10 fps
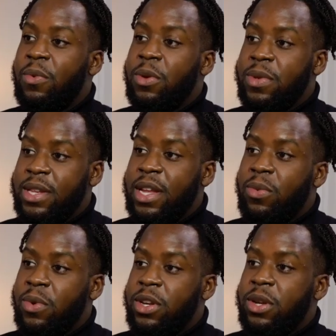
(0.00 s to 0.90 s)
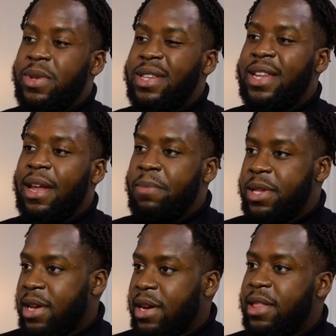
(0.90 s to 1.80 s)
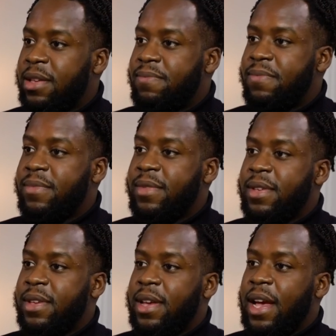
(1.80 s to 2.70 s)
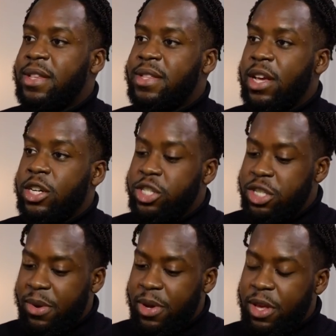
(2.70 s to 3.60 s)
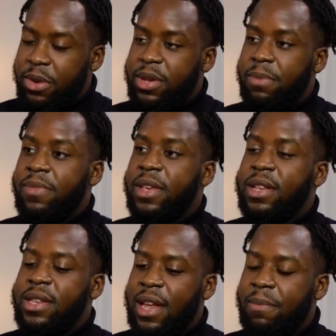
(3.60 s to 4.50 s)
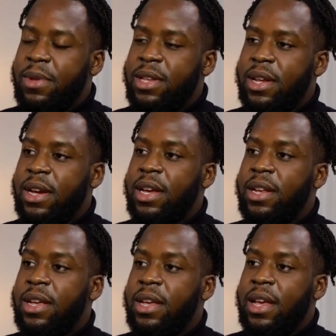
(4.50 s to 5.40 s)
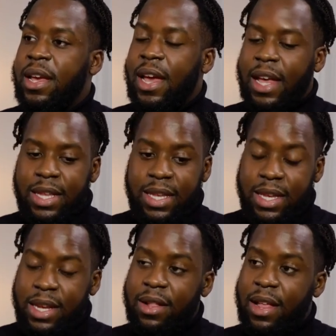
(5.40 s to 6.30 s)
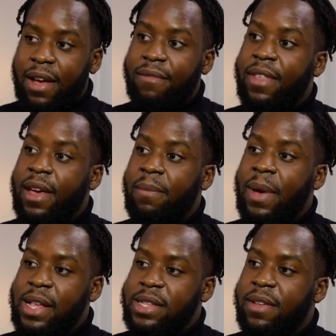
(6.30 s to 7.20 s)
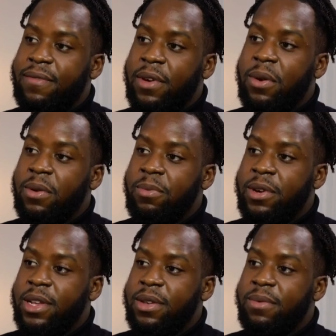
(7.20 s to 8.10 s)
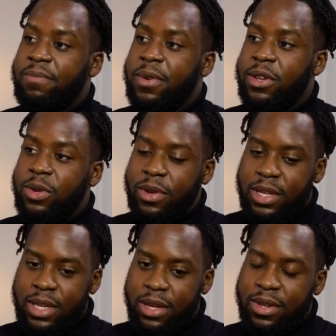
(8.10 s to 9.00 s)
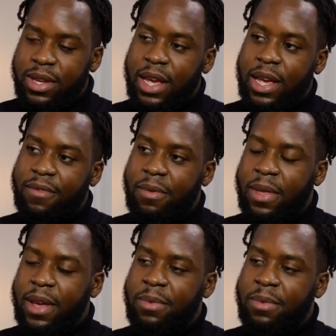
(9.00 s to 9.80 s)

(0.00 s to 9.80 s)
What you instead want to do is stand beside them as they are showing you something. Stand beside and still have them as that focal point, because you are still seeing it from their